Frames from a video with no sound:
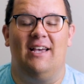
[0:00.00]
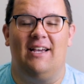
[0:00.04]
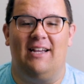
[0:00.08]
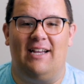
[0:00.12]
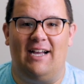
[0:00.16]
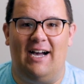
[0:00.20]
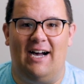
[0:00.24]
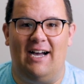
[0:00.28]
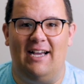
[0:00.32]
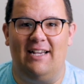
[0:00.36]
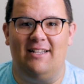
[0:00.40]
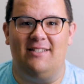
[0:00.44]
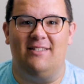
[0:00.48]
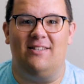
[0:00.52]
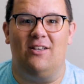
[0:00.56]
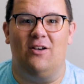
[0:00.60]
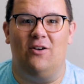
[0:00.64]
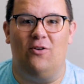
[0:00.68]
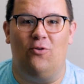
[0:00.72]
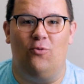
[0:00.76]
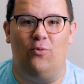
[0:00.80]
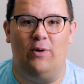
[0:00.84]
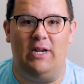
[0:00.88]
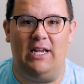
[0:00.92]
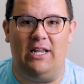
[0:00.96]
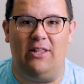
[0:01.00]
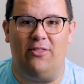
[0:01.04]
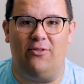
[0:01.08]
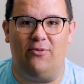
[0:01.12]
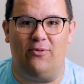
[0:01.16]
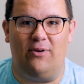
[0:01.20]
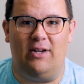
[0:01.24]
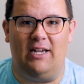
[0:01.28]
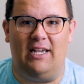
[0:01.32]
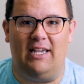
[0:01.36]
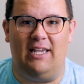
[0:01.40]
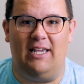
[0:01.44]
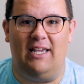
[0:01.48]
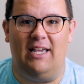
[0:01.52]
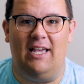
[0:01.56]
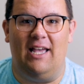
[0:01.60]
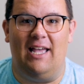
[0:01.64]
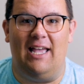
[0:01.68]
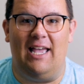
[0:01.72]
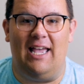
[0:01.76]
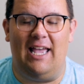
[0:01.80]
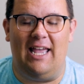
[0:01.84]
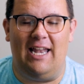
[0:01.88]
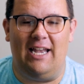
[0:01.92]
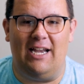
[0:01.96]
Guys, week 3,
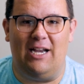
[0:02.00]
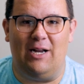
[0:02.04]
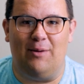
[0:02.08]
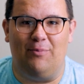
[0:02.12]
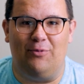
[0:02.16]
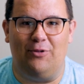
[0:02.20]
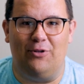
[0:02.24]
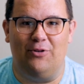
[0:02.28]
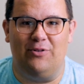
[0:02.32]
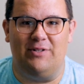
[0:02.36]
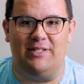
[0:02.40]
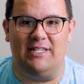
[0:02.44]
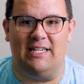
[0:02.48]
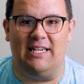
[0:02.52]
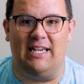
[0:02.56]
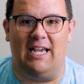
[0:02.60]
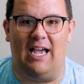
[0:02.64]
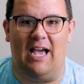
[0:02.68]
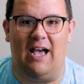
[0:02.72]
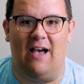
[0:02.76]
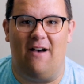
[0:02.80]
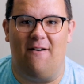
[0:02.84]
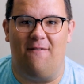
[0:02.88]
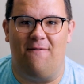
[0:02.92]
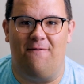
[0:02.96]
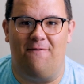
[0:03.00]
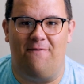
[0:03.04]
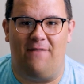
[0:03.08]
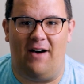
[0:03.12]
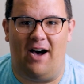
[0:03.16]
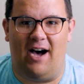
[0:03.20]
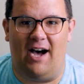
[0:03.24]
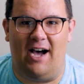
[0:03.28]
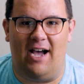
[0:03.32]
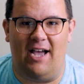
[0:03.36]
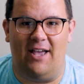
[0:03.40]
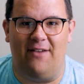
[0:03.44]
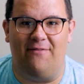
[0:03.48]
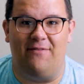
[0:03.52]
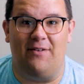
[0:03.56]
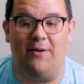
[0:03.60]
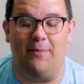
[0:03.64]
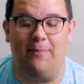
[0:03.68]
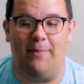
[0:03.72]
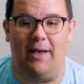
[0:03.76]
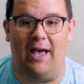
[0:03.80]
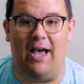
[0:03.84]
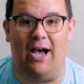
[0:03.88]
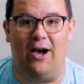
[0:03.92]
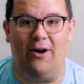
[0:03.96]
ended up losing
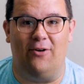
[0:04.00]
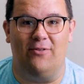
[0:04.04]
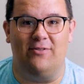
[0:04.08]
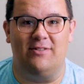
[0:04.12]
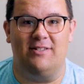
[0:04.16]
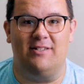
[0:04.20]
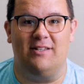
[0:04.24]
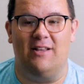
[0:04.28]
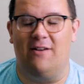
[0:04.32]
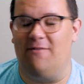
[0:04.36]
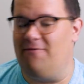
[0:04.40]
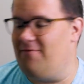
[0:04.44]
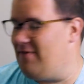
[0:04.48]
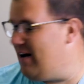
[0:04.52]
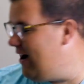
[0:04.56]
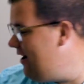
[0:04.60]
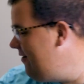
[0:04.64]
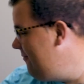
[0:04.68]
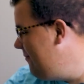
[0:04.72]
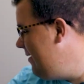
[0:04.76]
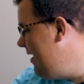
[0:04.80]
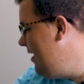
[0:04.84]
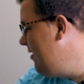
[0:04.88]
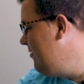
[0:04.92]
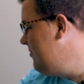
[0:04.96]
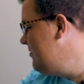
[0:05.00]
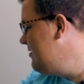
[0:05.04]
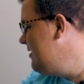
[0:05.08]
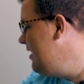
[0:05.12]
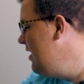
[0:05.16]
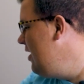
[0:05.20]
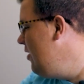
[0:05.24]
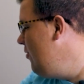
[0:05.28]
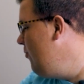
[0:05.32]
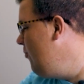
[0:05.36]
5 pounds. 5 pounds.